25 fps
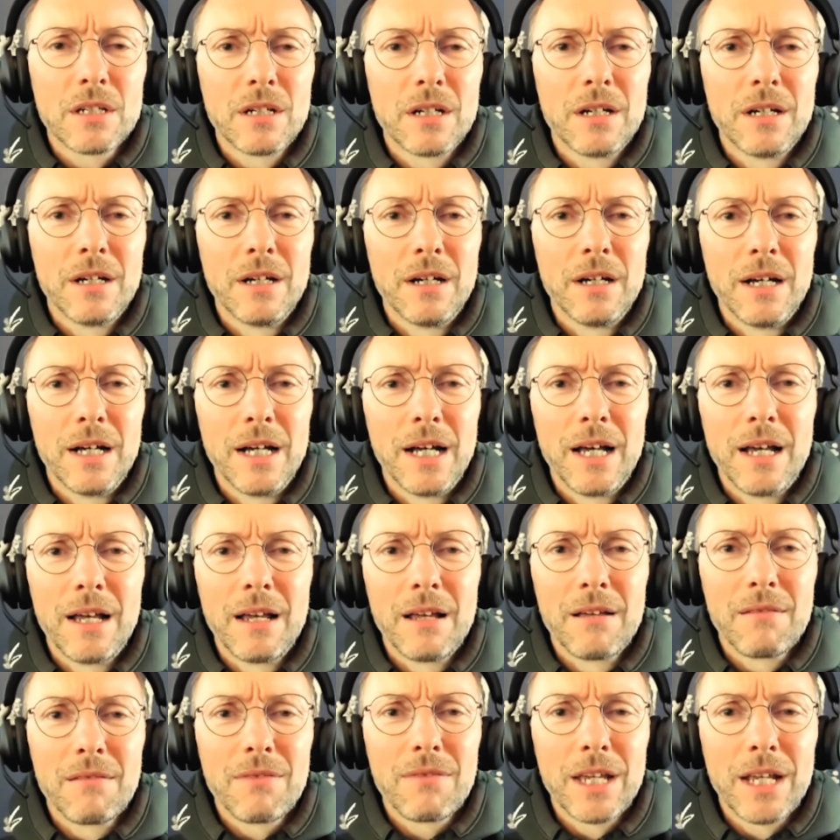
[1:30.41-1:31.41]

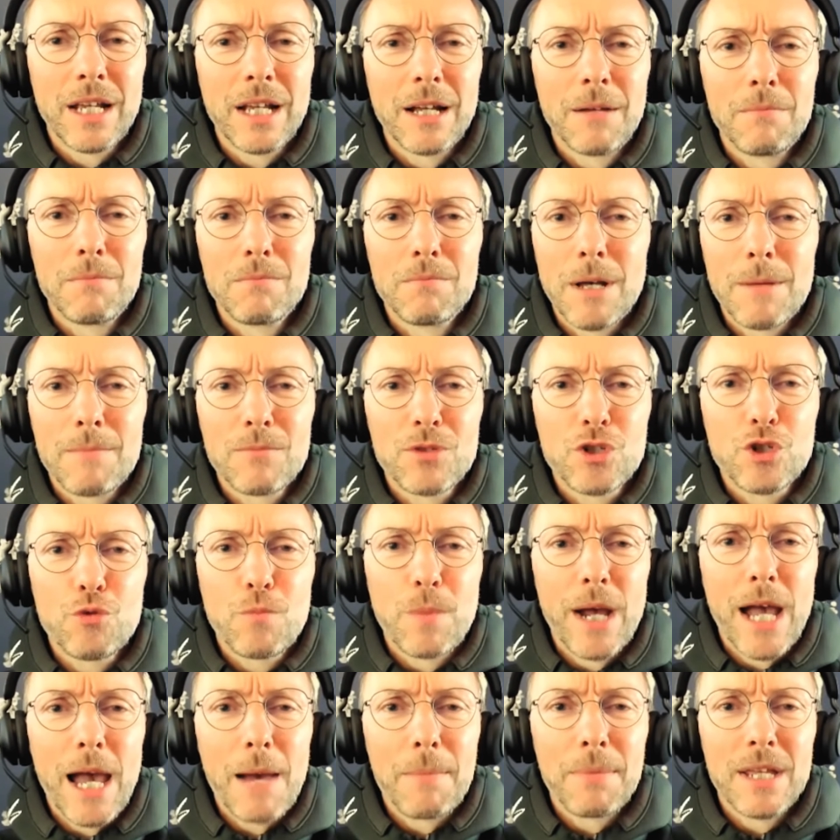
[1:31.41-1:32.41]
I think I'm
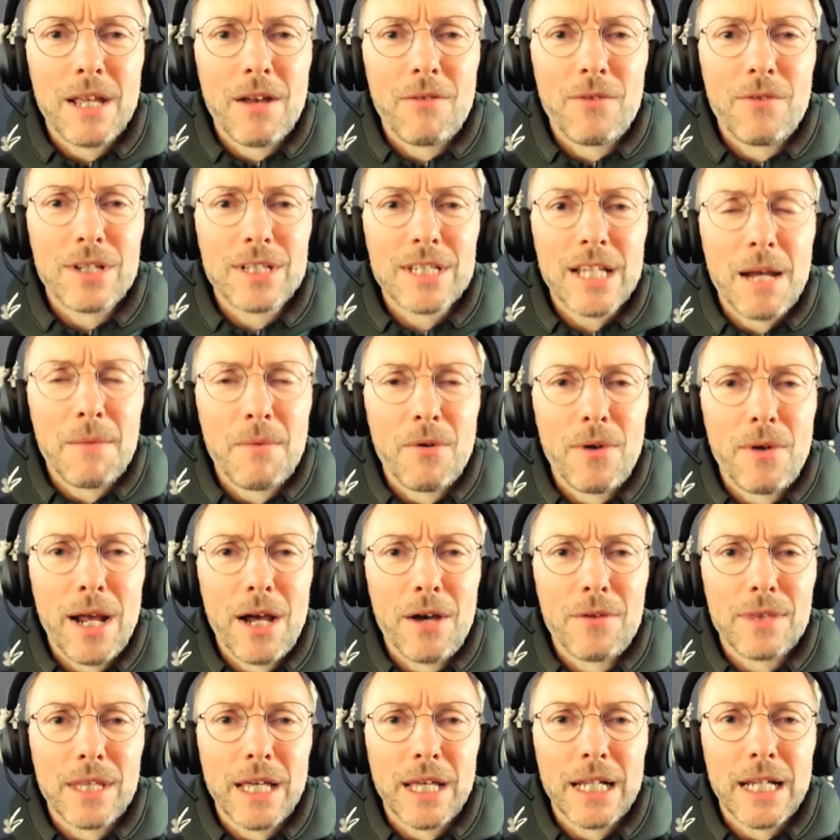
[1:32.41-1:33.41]
super happy every time
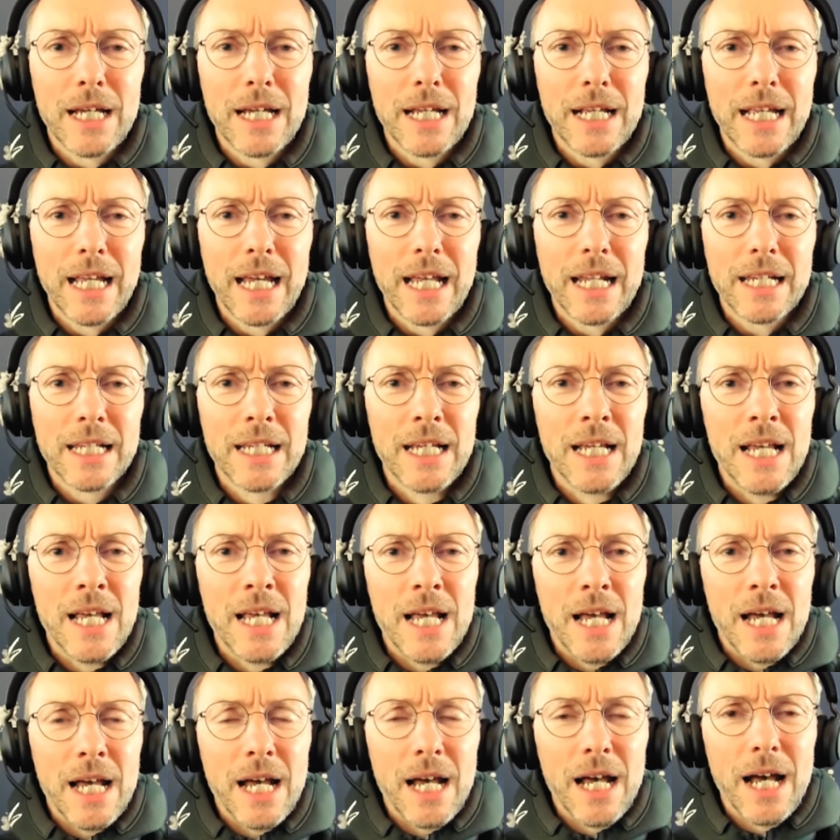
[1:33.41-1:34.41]
around that I get
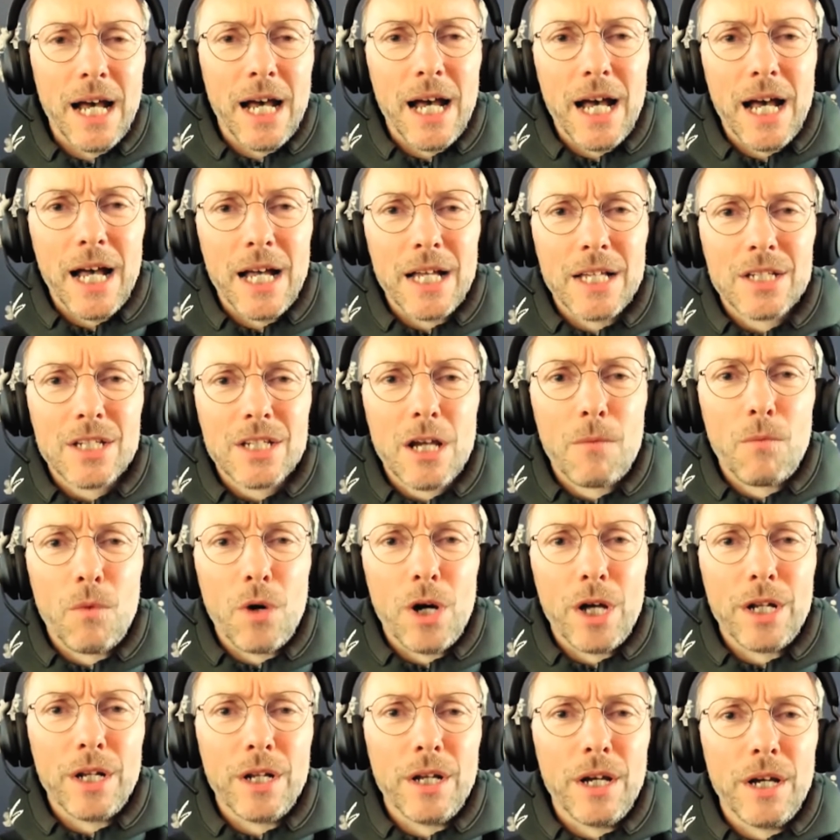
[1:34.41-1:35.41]

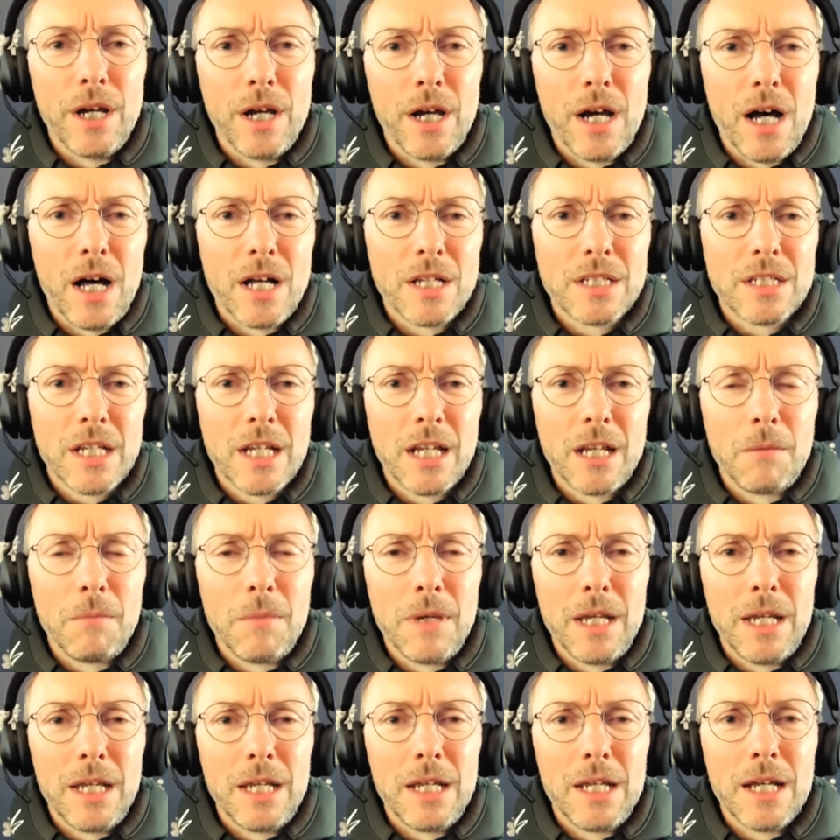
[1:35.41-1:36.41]
someone asking
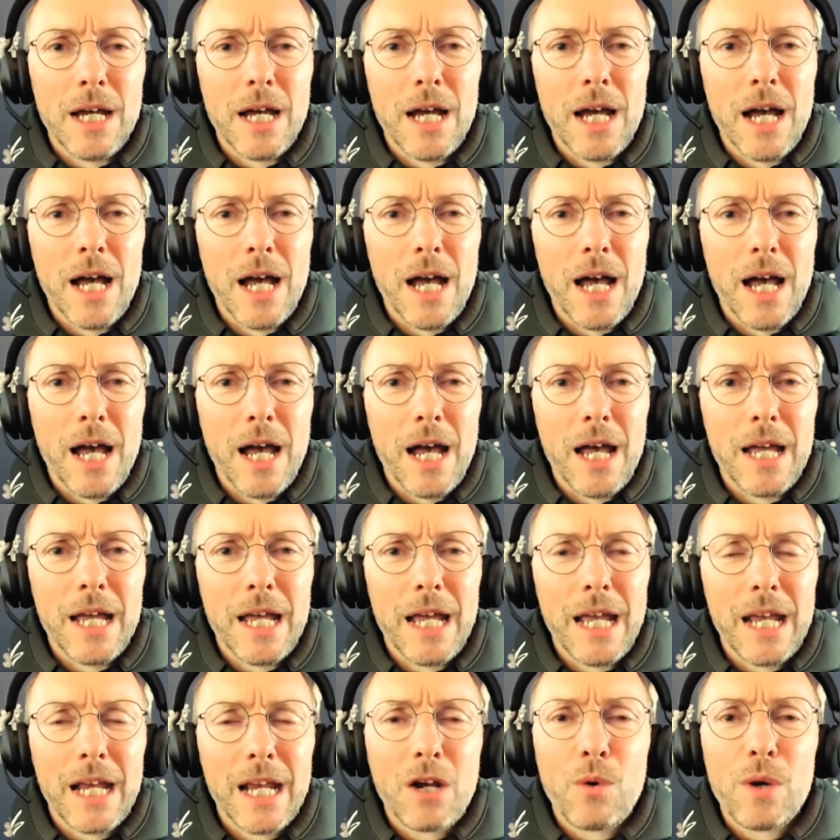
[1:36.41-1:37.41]
me
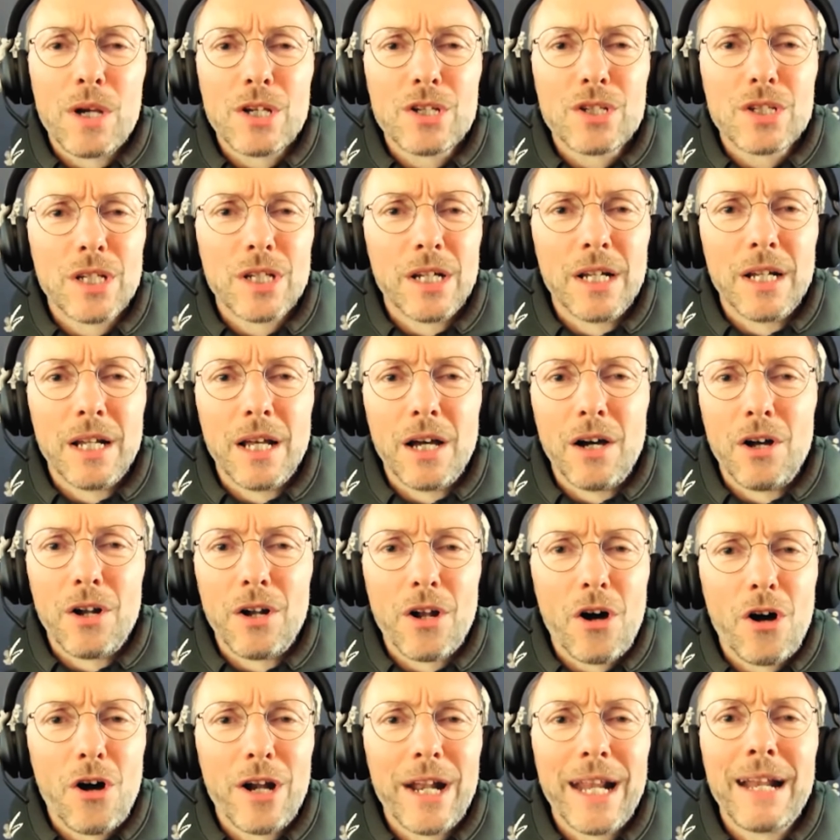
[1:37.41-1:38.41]
a question
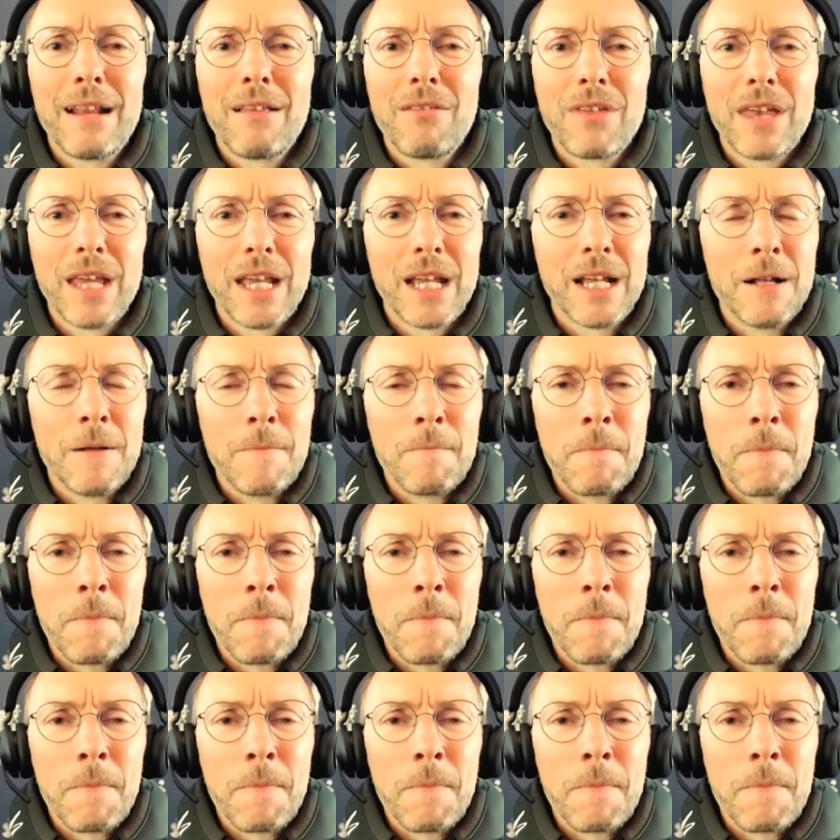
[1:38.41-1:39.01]
on anything,